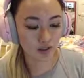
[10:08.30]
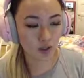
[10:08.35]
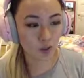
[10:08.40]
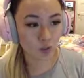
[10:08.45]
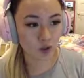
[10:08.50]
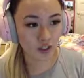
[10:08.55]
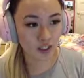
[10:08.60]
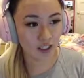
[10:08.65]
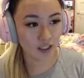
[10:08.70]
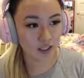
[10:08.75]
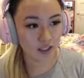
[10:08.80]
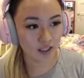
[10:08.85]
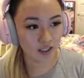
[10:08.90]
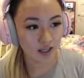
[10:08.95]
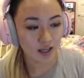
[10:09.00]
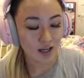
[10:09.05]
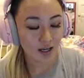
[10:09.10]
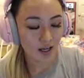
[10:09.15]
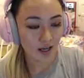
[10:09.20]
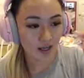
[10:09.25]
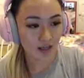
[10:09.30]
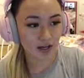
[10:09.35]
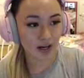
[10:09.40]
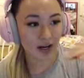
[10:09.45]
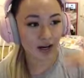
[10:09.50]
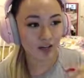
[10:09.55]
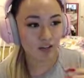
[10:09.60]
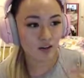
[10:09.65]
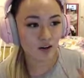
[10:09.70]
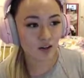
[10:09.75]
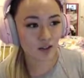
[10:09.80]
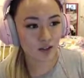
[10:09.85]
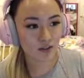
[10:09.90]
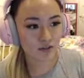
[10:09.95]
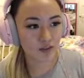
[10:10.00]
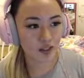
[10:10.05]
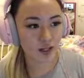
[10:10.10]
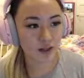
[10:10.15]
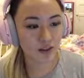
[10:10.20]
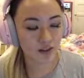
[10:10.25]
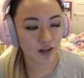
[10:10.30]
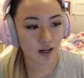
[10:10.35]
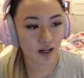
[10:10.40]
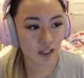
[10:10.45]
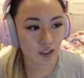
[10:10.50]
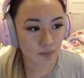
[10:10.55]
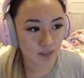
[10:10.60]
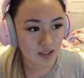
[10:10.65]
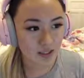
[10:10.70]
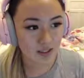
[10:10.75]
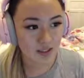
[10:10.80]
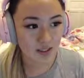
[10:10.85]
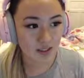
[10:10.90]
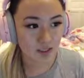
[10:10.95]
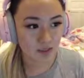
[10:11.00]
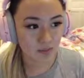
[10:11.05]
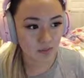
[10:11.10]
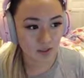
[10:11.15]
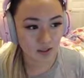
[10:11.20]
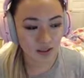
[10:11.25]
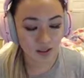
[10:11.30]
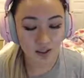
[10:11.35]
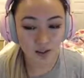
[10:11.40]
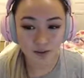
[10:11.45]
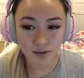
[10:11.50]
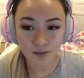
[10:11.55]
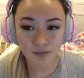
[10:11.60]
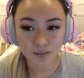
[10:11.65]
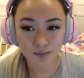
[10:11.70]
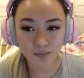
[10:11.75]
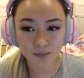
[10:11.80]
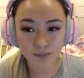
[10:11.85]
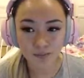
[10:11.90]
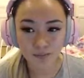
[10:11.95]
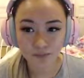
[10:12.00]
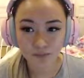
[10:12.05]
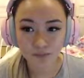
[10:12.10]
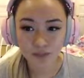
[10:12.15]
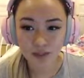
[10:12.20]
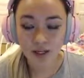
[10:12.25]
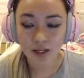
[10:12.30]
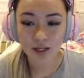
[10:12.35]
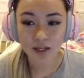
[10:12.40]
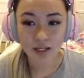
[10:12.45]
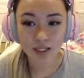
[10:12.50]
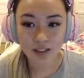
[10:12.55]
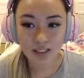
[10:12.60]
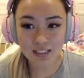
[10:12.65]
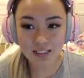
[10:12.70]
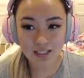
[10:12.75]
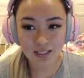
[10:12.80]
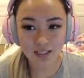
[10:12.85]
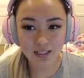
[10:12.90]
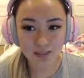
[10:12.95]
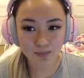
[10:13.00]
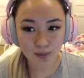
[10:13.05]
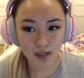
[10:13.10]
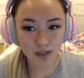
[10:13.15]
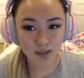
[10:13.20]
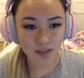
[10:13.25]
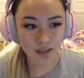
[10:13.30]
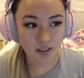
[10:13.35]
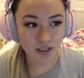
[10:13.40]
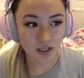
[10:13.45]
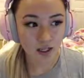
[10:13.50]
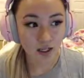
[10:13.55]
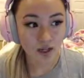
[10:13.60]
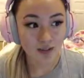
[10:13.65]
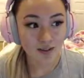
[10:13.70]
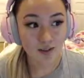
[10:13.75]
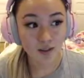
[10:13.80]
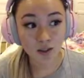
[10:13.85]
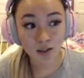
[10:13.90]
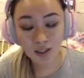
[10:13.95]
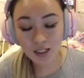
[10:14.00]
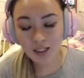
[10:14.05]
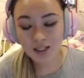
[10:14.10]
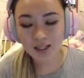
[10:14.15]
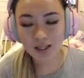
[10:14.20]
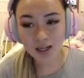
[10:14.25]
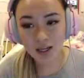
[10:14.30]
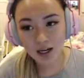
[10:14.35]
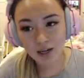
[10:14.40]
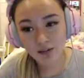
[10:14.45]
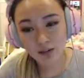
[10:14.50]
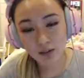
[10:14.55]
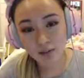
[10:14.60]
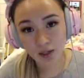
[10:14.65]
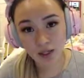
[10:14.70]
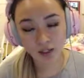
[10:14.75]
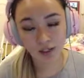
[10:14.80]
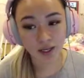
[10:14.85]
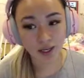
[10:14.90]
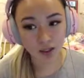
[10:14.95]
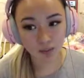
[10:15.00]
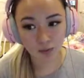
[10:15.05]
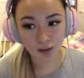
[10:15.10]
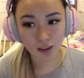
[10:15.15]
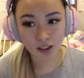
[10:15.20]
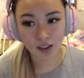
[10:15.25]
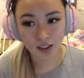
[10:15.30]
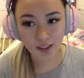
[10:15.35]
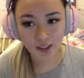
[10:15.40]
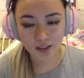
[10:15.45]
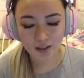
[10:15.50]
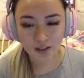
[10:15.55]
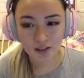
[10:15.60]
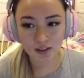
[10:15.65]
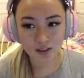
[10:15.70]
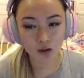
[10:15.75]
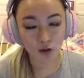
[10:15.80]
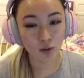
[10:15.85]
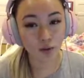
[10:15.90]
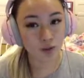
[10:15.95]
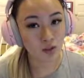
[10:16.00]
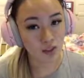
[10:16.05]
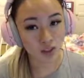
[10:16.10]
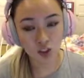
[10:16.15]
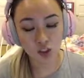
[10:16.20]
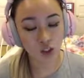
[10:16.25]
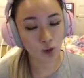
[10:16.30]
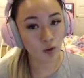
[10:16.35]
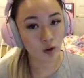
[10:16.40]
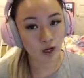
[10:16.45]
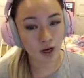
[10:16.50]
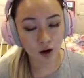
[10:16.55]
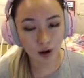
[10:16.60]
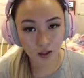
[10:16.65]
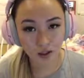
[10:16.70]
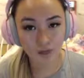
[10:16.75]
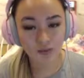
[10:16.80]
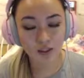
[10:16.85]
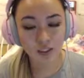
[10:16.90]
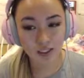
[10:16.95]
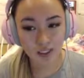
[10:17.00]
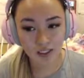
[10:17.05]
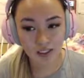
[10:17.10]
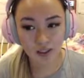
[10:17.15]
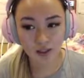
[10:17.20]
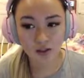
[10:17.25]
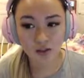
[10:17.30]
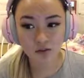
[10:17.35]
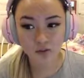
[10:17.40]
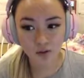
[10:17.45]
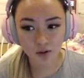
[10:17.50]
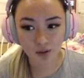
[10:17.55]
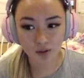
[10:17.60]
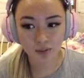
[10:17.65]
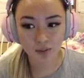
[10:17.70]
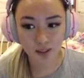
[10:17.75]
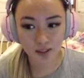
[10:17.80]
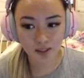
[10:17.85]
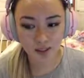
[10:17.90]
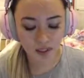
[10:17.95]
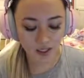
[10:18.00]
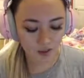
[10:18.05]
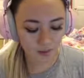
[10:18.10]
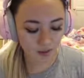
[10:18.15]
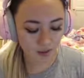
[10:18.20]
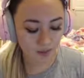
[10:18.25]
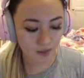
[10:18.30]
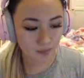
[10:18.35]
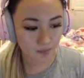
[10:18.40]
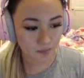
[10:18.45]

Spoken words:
working in, and it has all of the other elements listed below. Here is the inspector. So currently I have the main camera clicked, so it's just showing all of the details for the main camera.